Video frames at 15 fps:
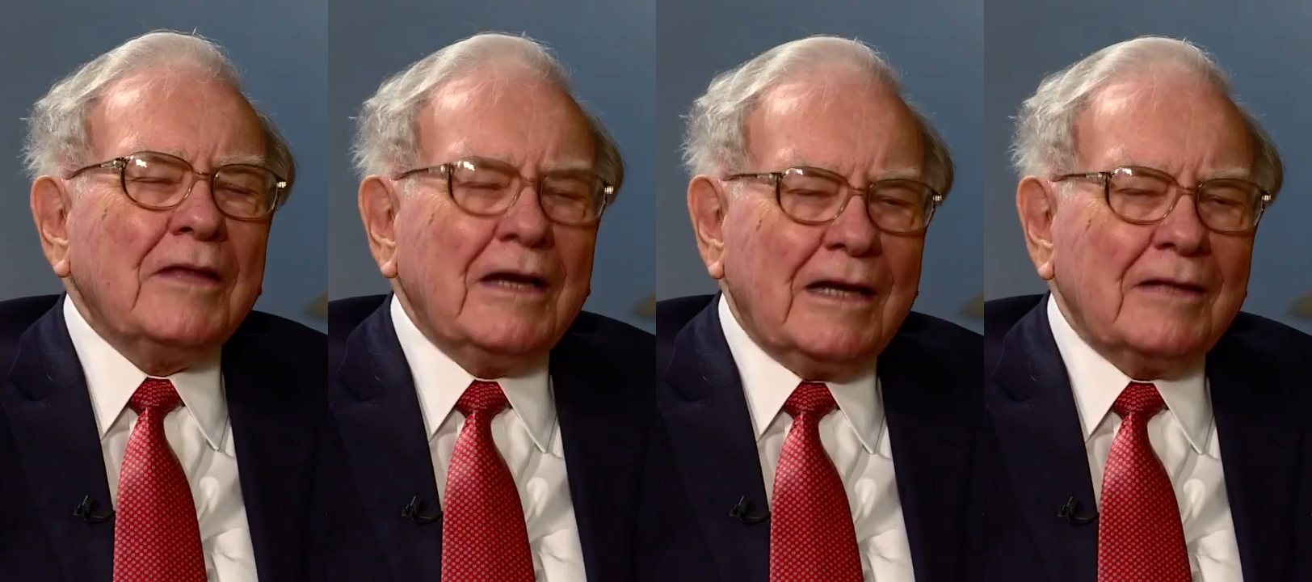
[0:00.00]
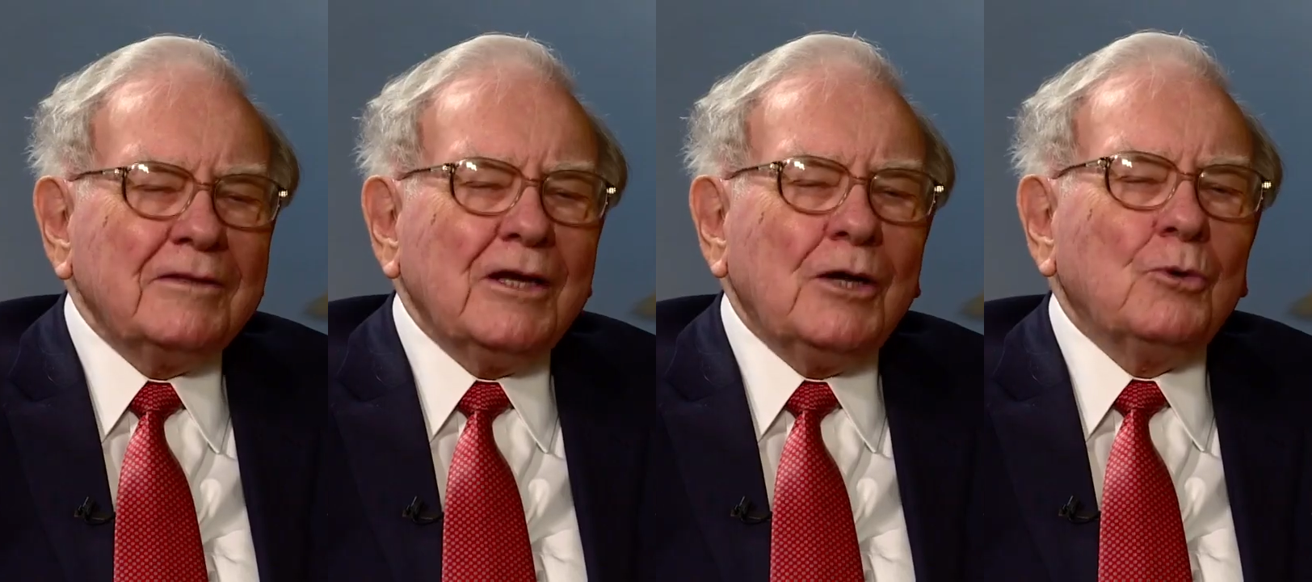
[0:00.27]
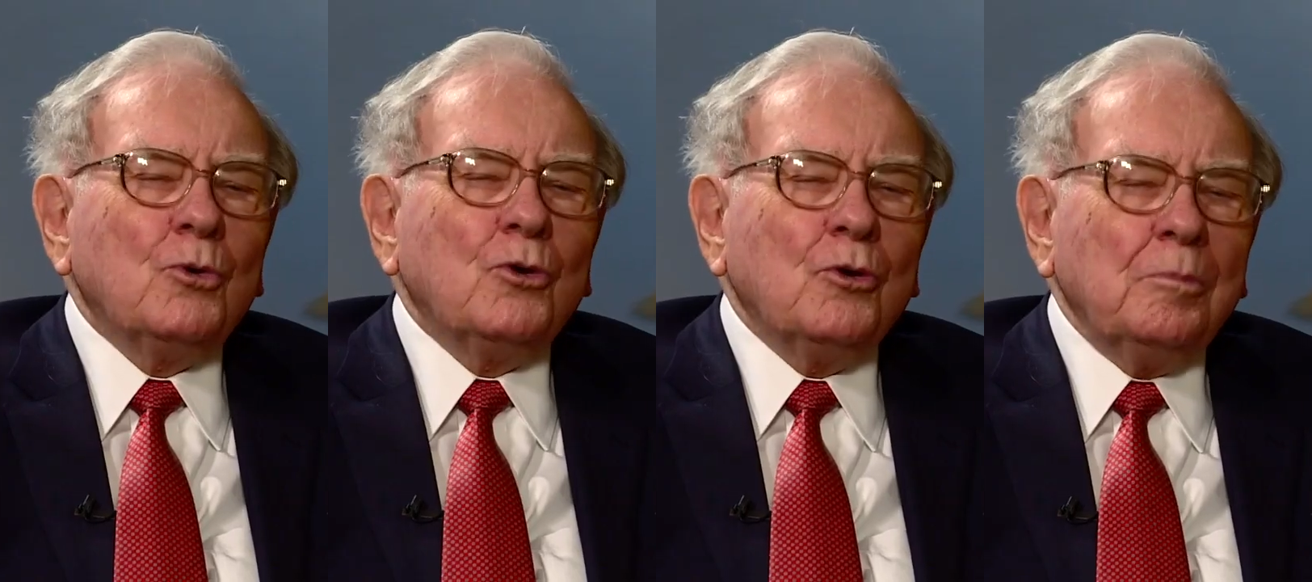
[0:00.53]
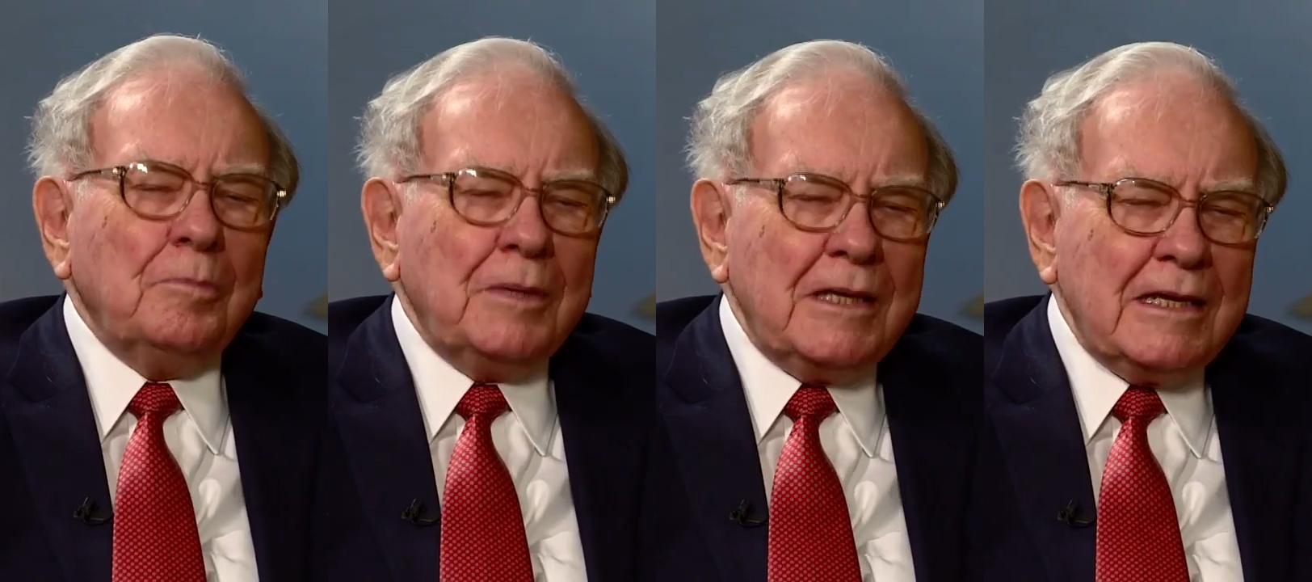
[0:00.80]
Well, there
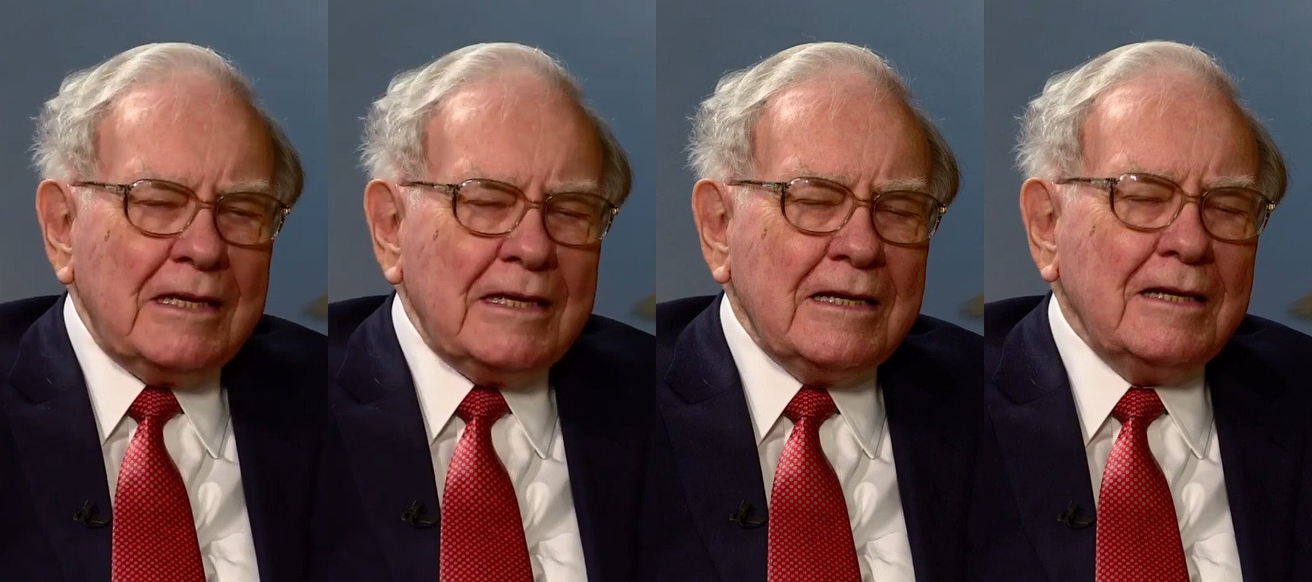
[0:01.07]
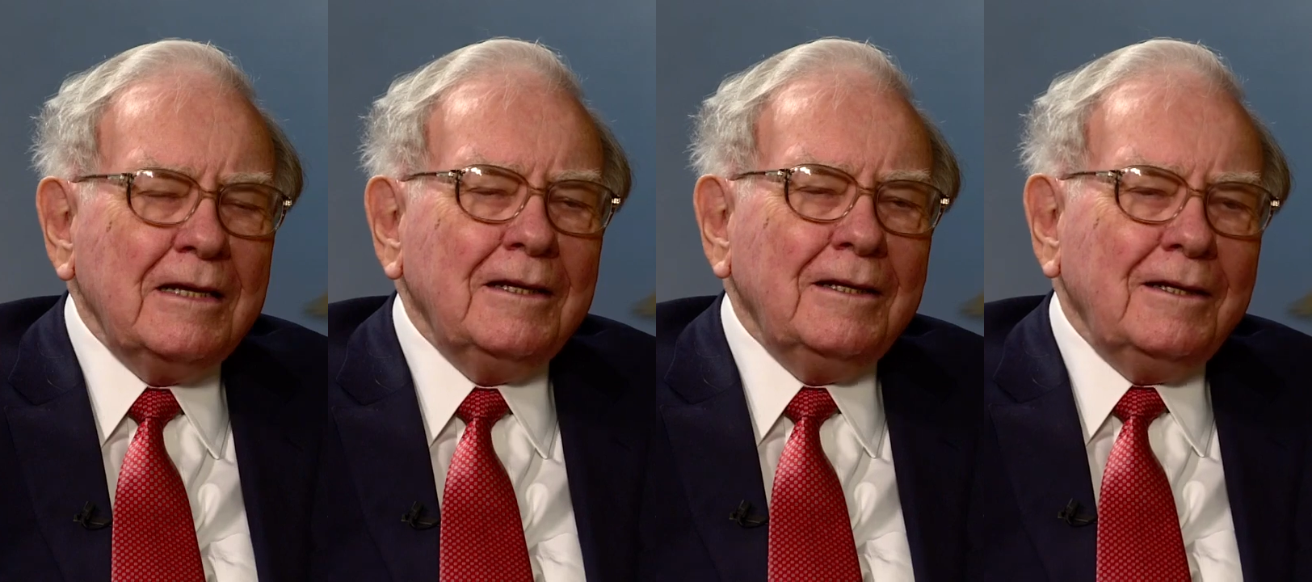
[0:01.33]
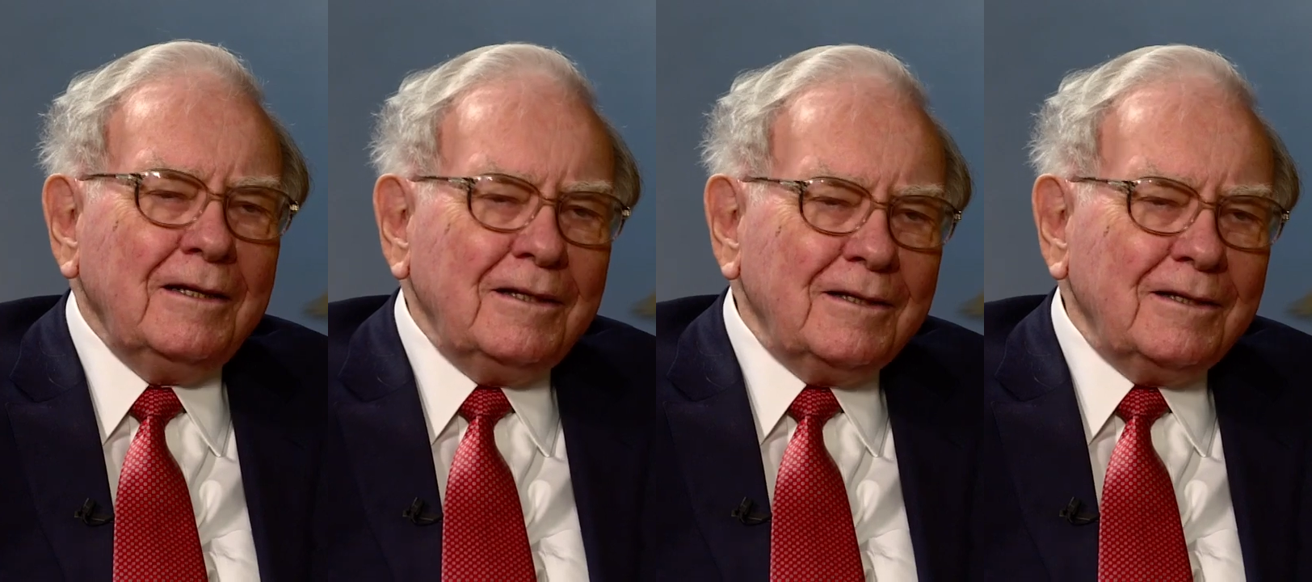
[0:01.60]
will be